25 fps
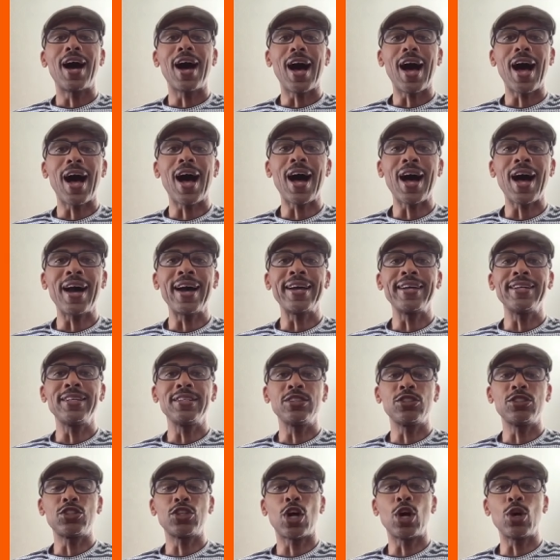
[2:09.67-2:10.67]
I
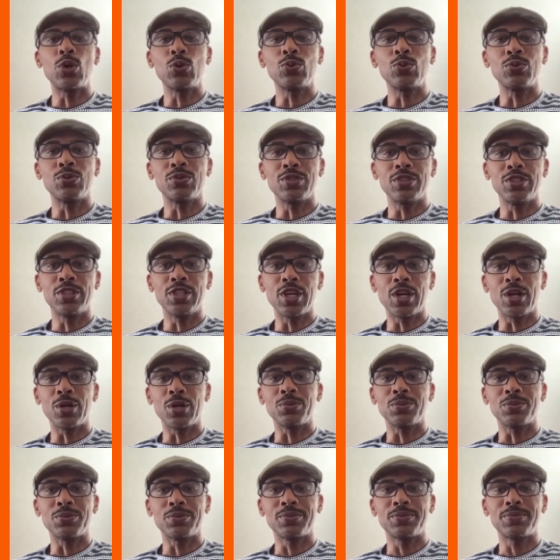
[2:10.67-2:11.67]
don't
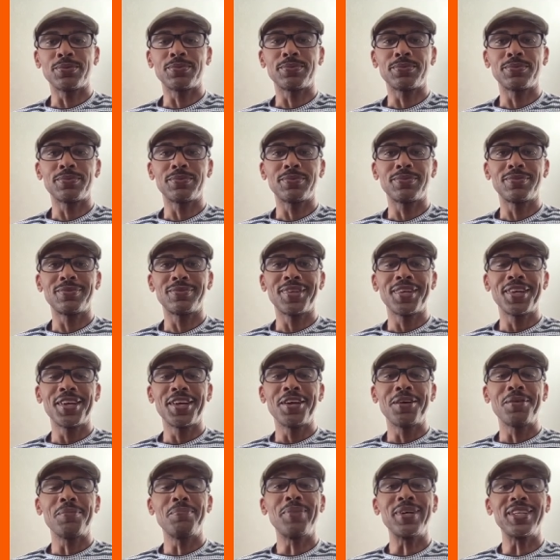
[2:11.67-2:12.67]
know.
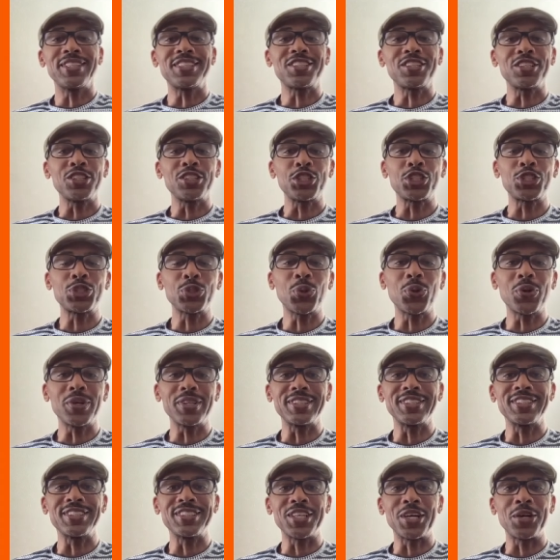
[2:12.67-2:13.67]
But to
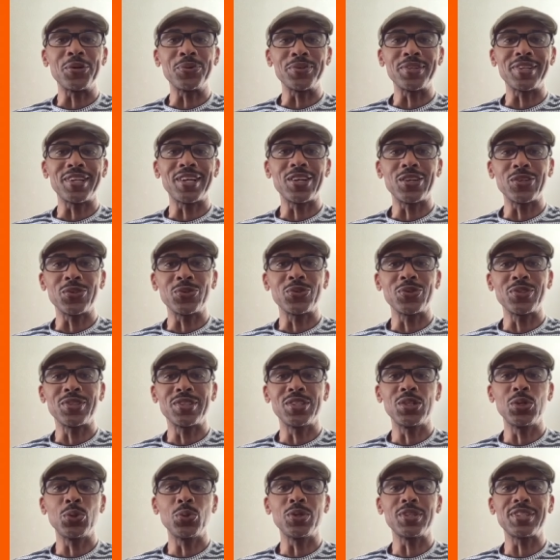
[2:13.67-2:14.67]
shorten don't know,
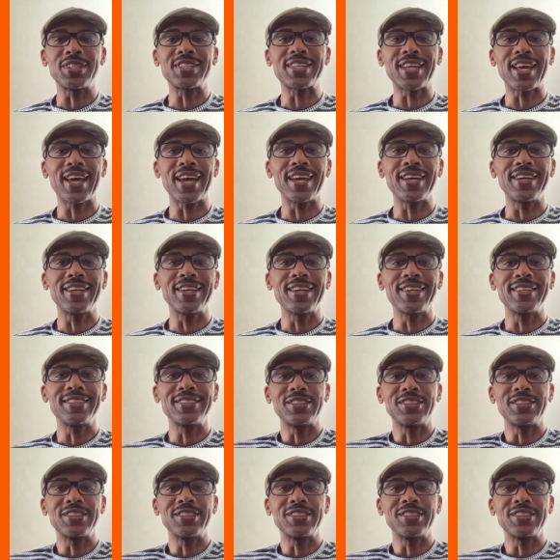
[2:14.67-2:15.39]
you would say,